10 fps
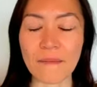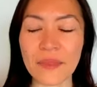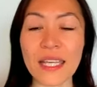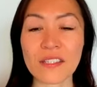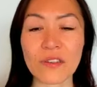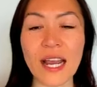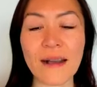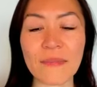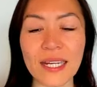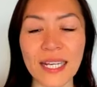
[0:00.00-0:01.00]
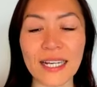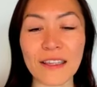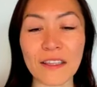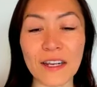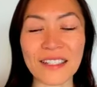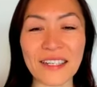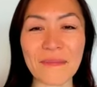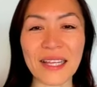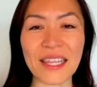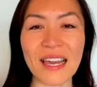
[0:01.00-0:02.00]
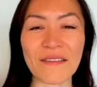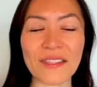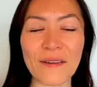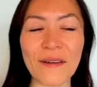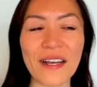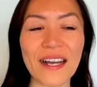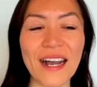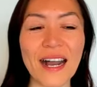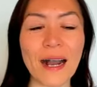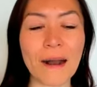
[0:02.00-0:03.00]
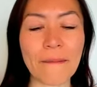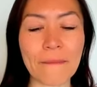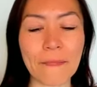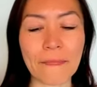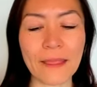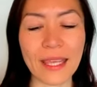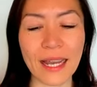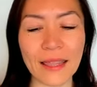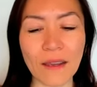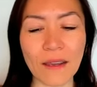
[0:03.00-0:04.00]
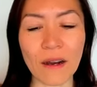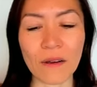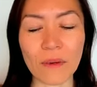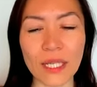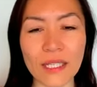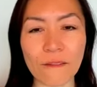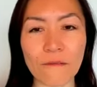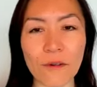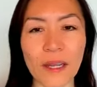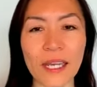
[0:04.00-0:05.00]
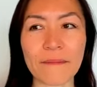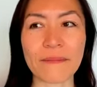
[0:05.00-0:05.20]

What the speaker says: Things are happening a lot in my life. So yeah, there are reasons for it.